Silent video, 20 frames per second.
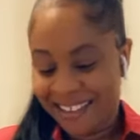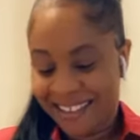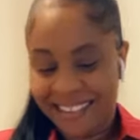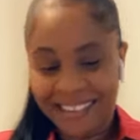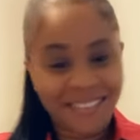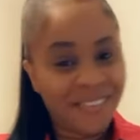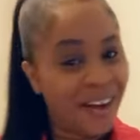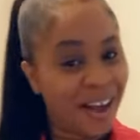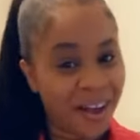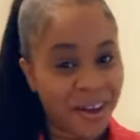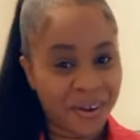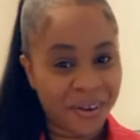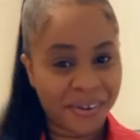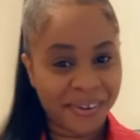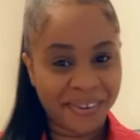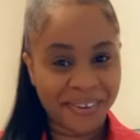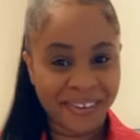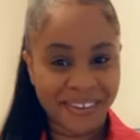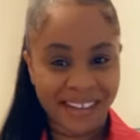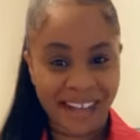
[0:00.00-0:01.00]
Wow,
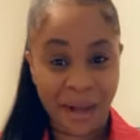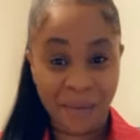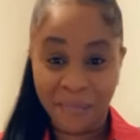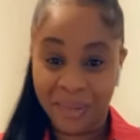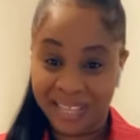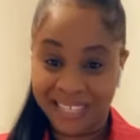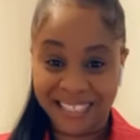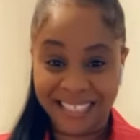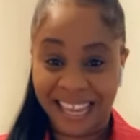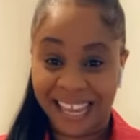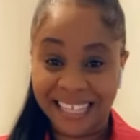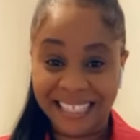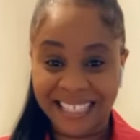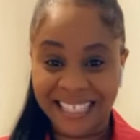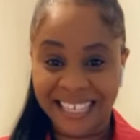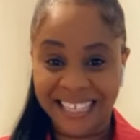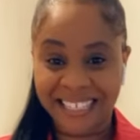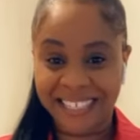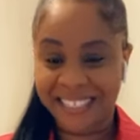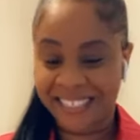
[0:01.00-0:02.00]
I'm
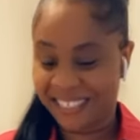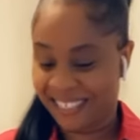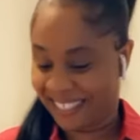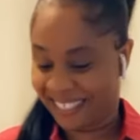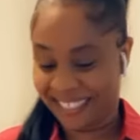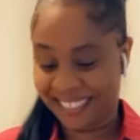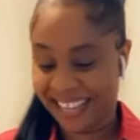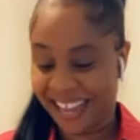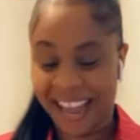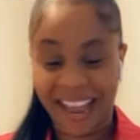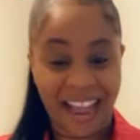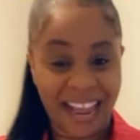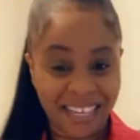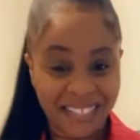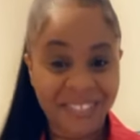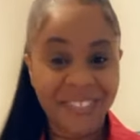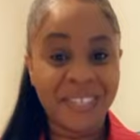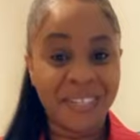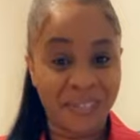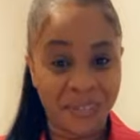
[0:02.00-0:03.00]
excited because I
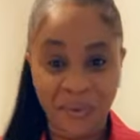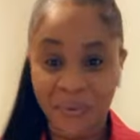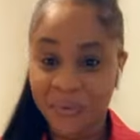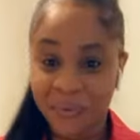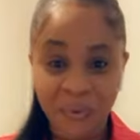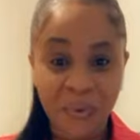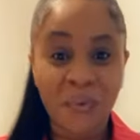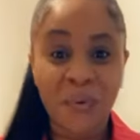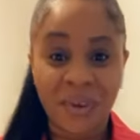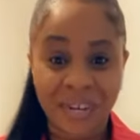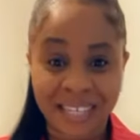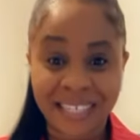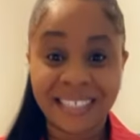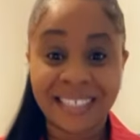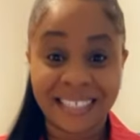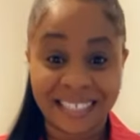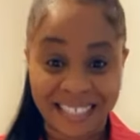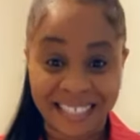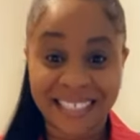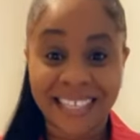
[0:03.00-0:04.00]
actually don't know what is
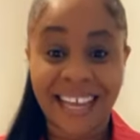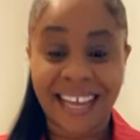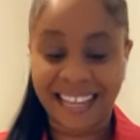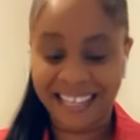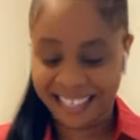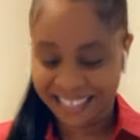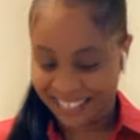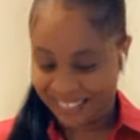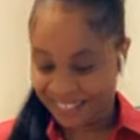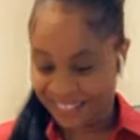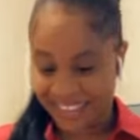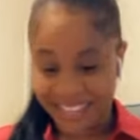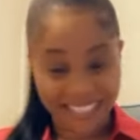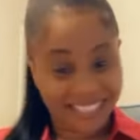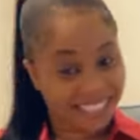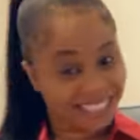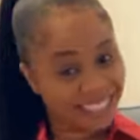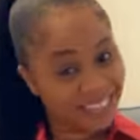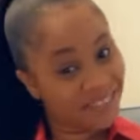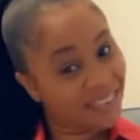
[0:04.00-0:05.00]
inside. So let's
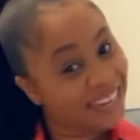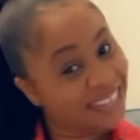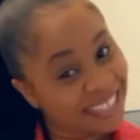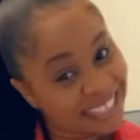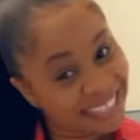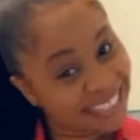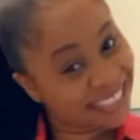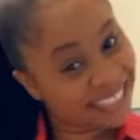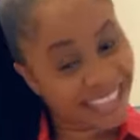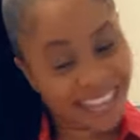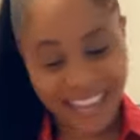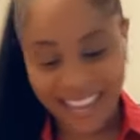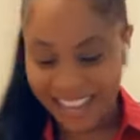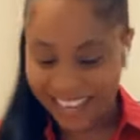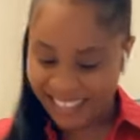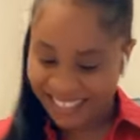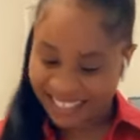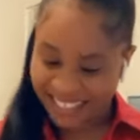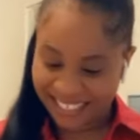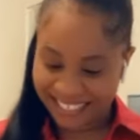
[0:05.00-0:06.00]
see what is
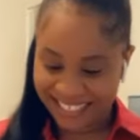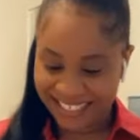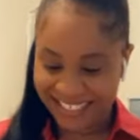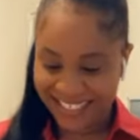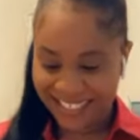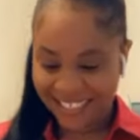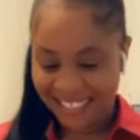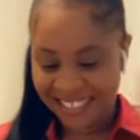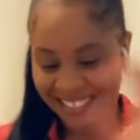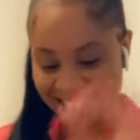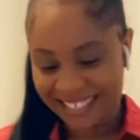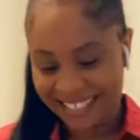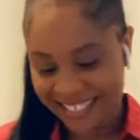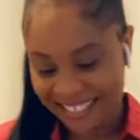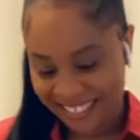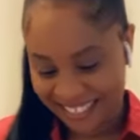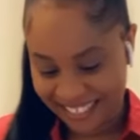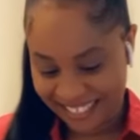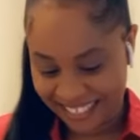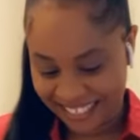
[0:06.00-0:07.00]
inside.
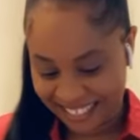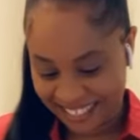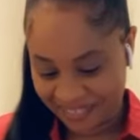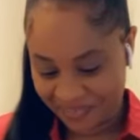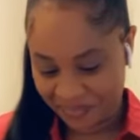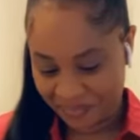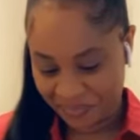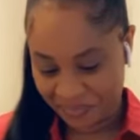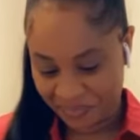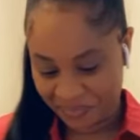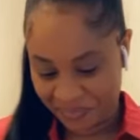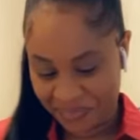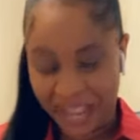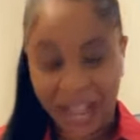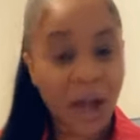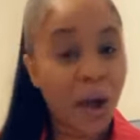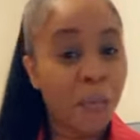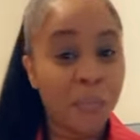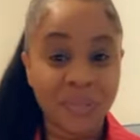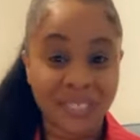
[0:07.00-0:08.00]
I
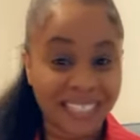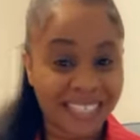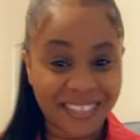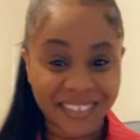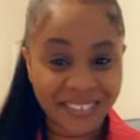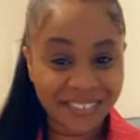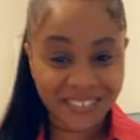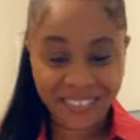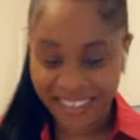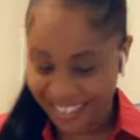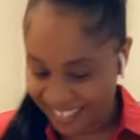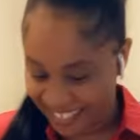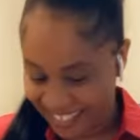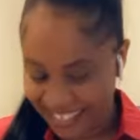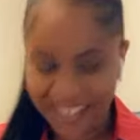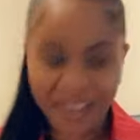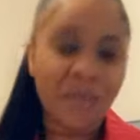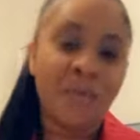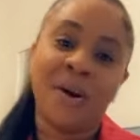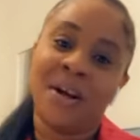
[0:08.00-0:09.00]
hope it's a good one.
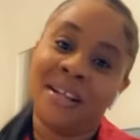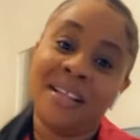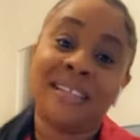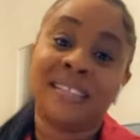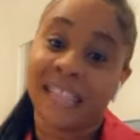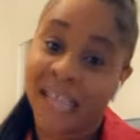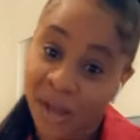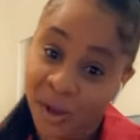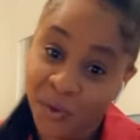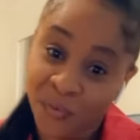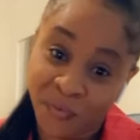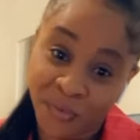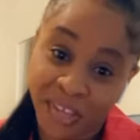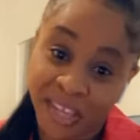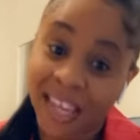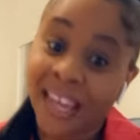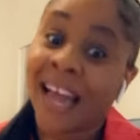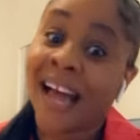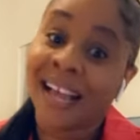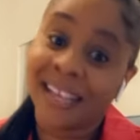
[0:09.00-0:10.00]
Well, it's
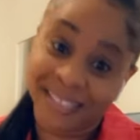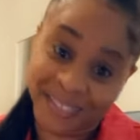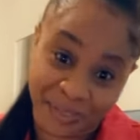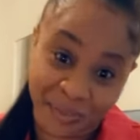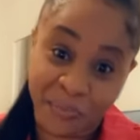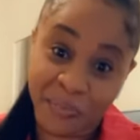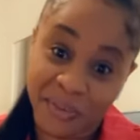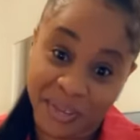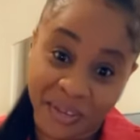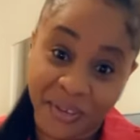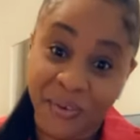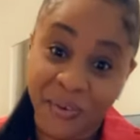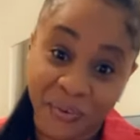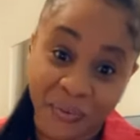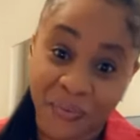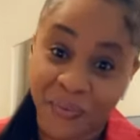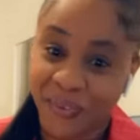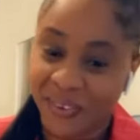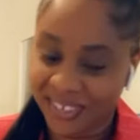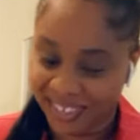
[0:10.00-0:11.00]
LV, it has to be a good
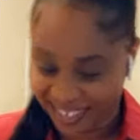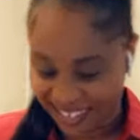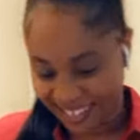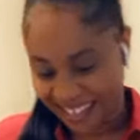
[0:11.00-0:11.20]
one.